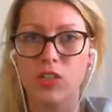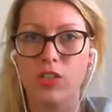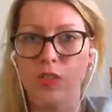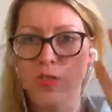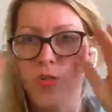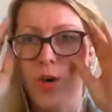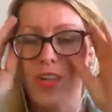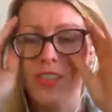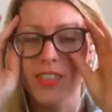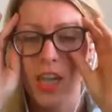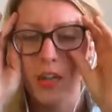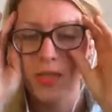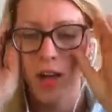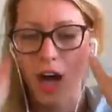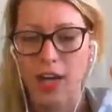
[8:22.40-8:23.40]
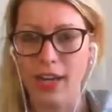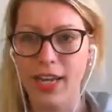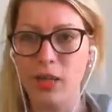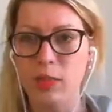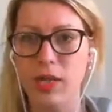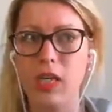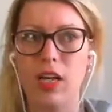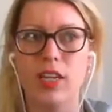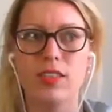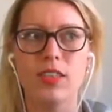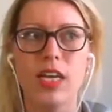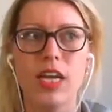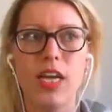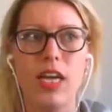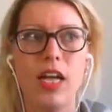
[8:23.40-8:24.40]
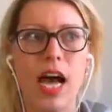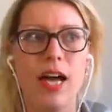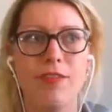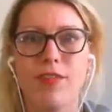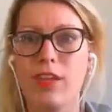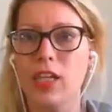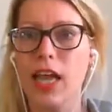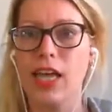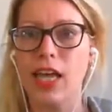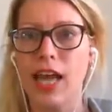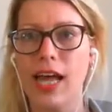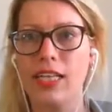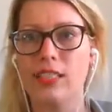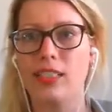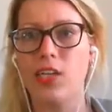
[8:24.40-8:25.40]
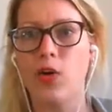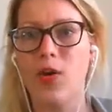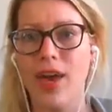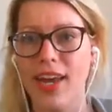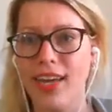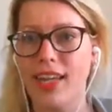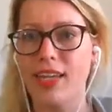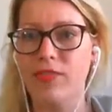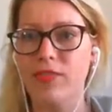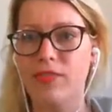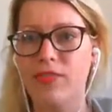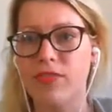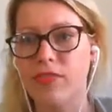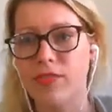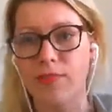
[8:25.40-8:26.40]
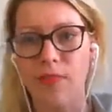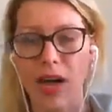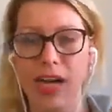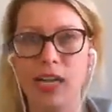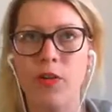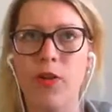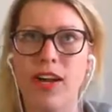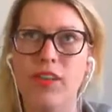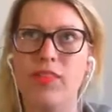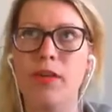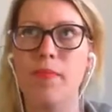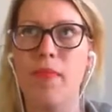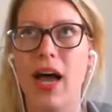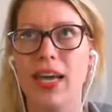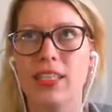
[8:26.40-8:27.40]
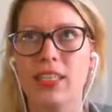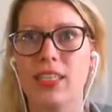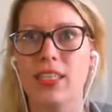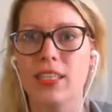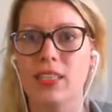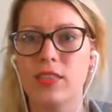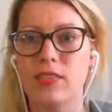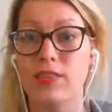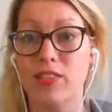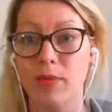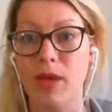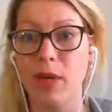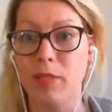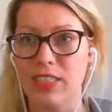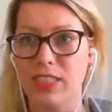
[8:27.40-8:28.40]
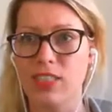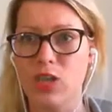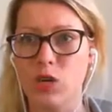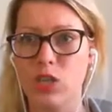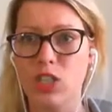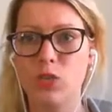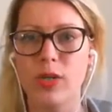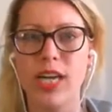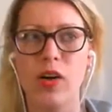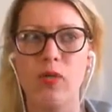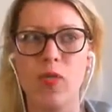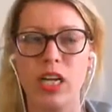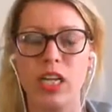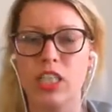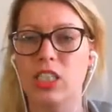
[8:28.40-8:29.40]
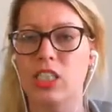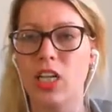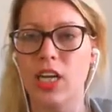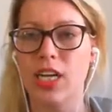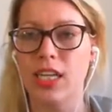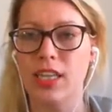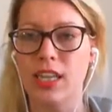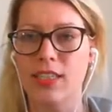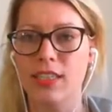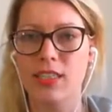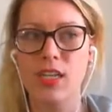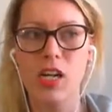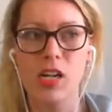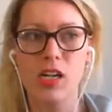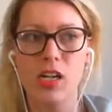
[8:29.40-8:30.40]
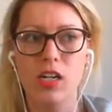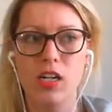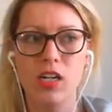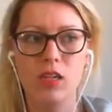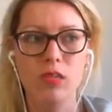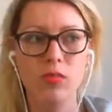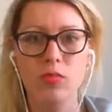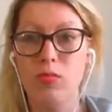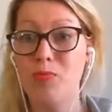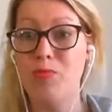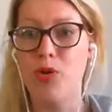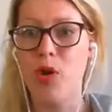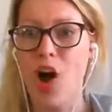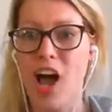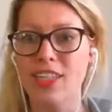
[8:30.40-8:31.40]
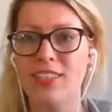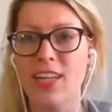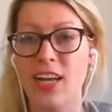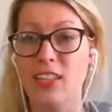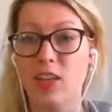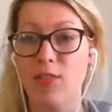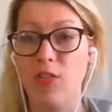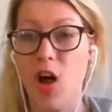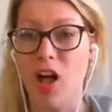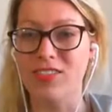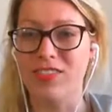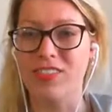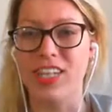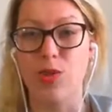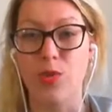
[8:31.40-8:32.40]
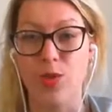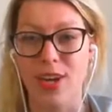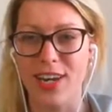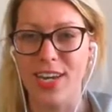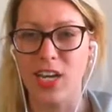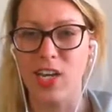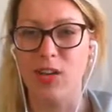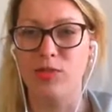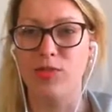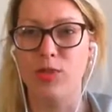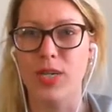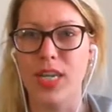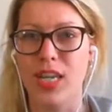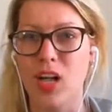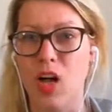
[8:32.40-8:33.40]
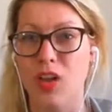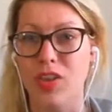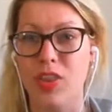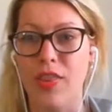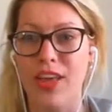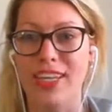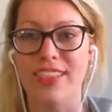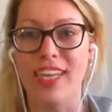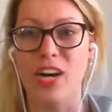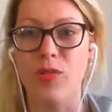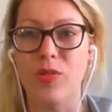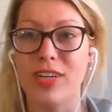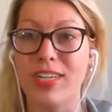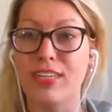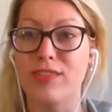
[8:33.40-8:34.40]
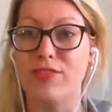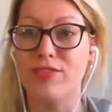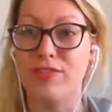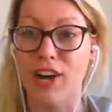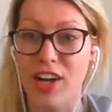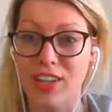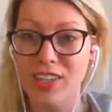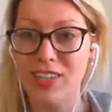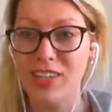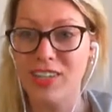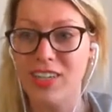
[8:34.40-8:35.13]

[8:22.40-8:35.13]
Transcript: for a self-audit, because I feel like as creatively minded female business owners, we get really stuck in this process of constantly creating and of doing all the things that are really fun,